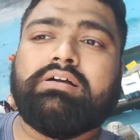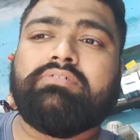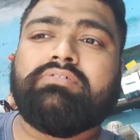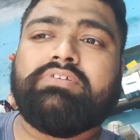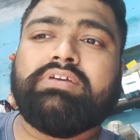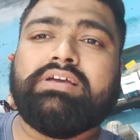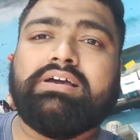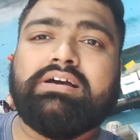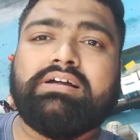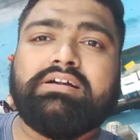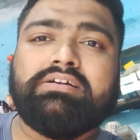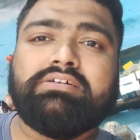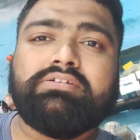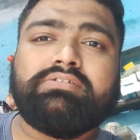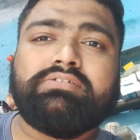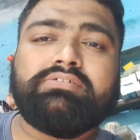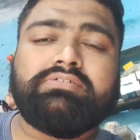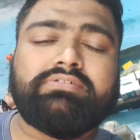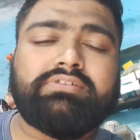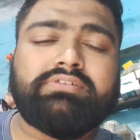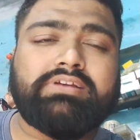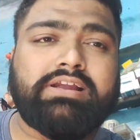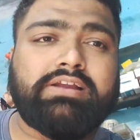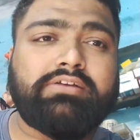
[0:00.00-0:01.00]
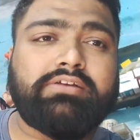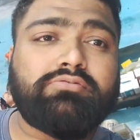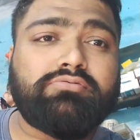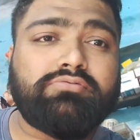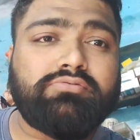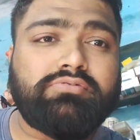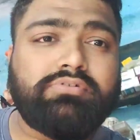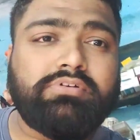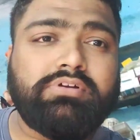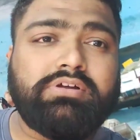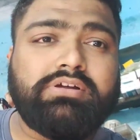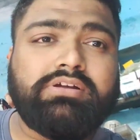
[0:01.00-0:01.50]
we are trying
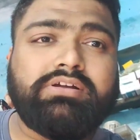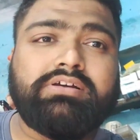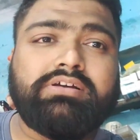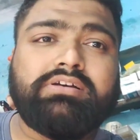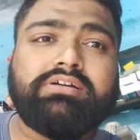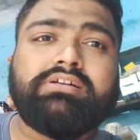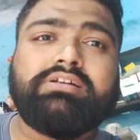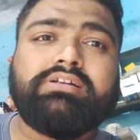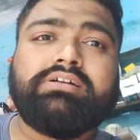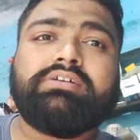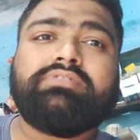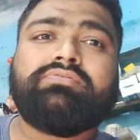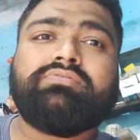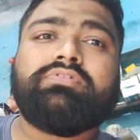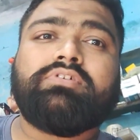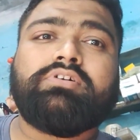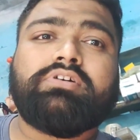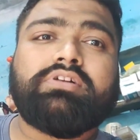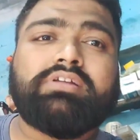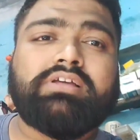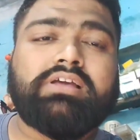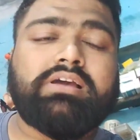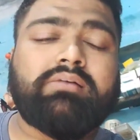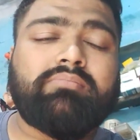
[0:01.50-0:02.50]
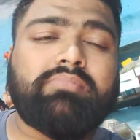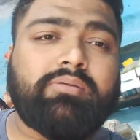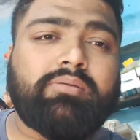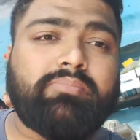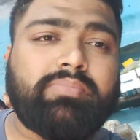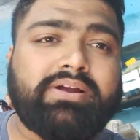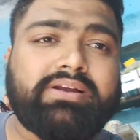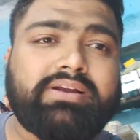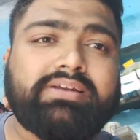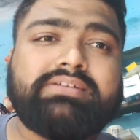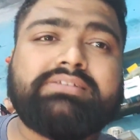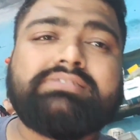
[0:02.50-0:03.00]
to learn for camera
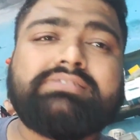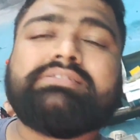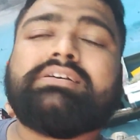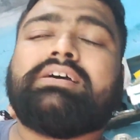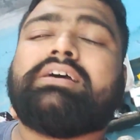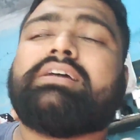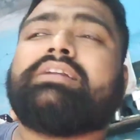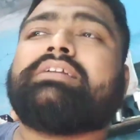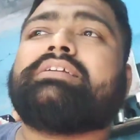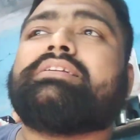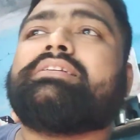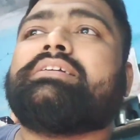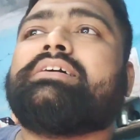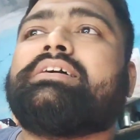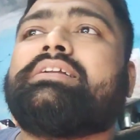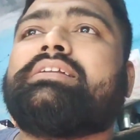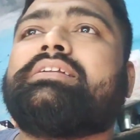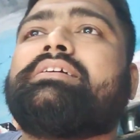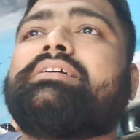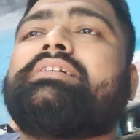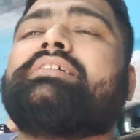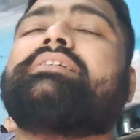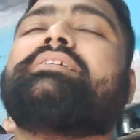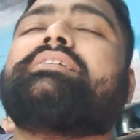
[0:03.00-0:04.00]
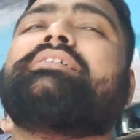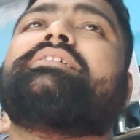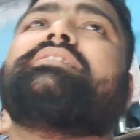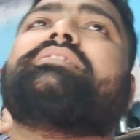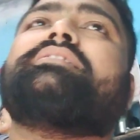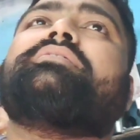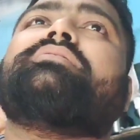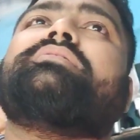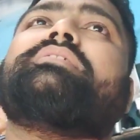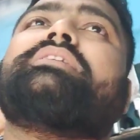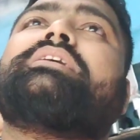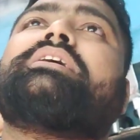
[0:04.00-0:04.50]
practice and then
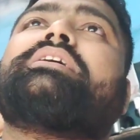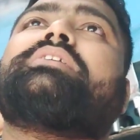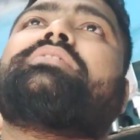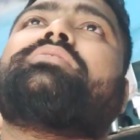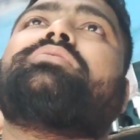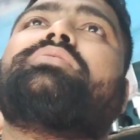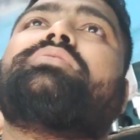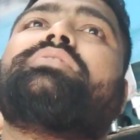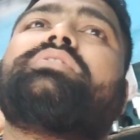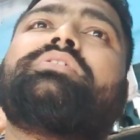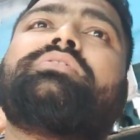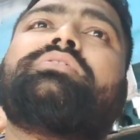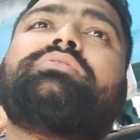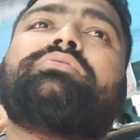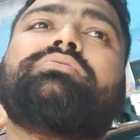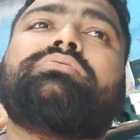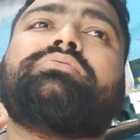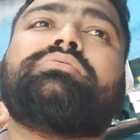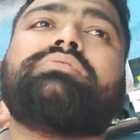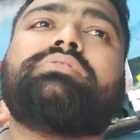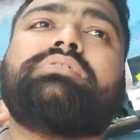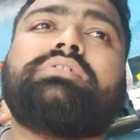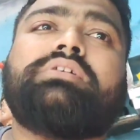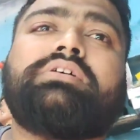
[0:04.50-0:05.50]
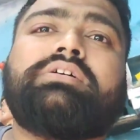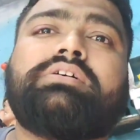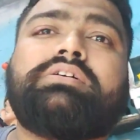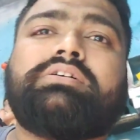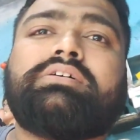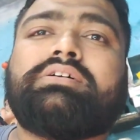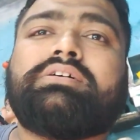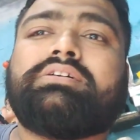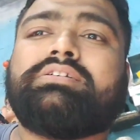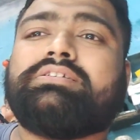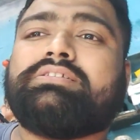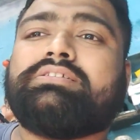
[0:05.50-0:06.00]
we are going to
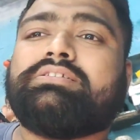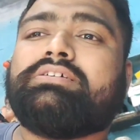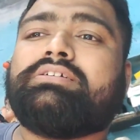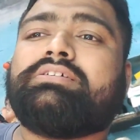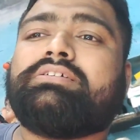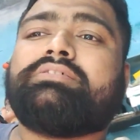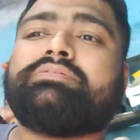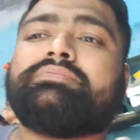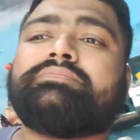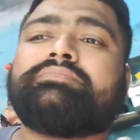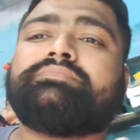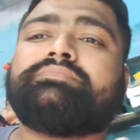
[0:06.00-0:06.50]
another